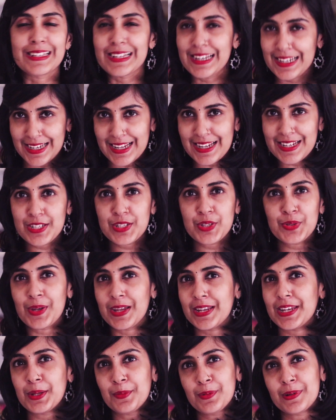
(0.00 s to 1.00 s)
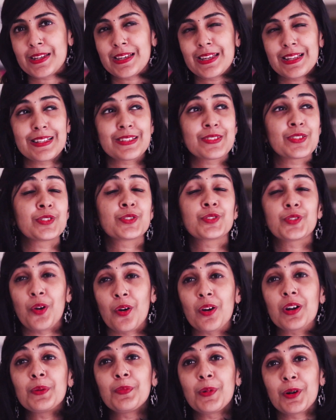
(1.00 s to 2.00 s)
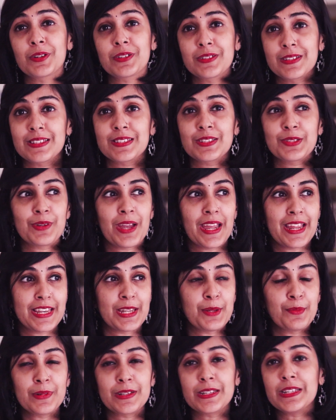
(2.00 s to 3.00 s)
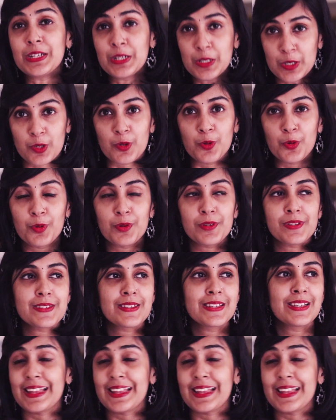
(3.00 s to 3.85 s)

relate to anybody else or talk about this to anybody close,